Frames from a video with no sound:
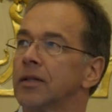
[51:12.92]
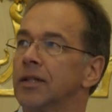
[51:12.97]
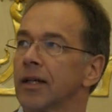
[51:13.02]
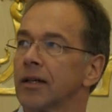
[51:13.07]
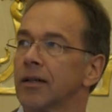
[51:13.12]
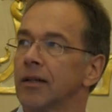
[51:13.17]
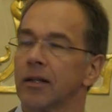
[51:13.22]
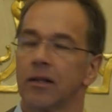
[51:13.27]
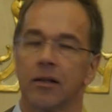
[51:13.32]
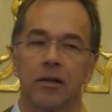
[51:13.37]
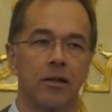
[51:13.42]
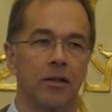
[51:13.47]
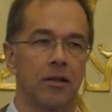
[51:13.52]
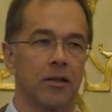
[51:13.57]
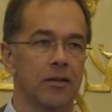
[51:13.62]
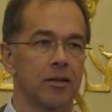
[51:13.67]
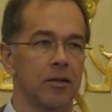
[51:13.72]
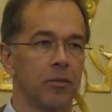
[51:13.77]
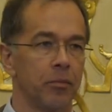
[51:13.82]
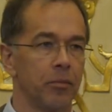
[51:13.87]

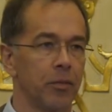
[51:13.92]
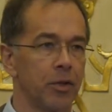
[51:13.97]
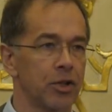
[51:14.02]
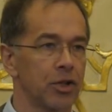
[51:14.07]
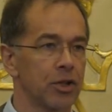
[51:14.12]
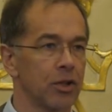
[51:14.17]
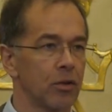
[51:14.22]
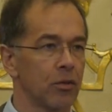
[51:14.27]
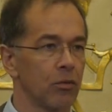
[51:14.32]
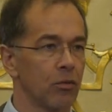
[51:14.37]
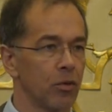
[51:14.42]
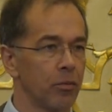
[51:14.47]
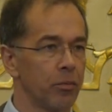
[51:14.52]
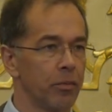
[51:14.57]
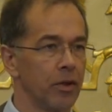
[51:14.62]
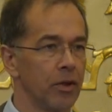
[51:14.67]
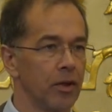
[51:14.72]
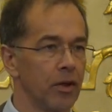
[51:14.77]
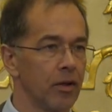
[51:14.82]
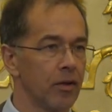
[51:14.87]
technical submission
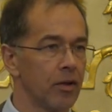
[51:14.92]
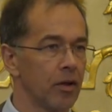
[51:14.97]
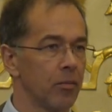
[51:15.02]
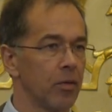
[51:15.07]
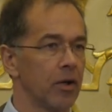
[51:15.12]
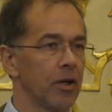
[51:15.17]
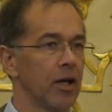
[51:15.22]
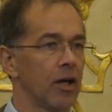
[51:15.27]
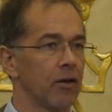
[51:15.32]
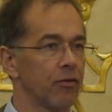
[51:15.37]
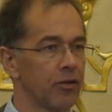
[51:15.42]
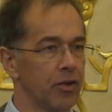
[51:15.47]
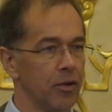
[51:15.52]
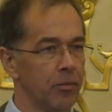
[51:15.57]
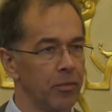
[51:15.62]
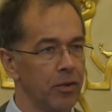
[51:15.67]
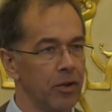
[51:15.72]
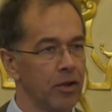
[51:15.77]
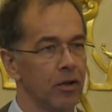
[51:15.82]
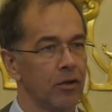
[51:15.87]
would be either by
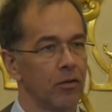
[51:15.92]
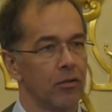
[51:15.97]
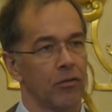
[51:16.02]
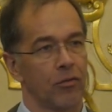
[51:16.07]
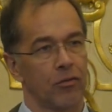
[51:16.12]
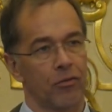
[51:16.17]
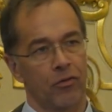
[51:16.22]
FTP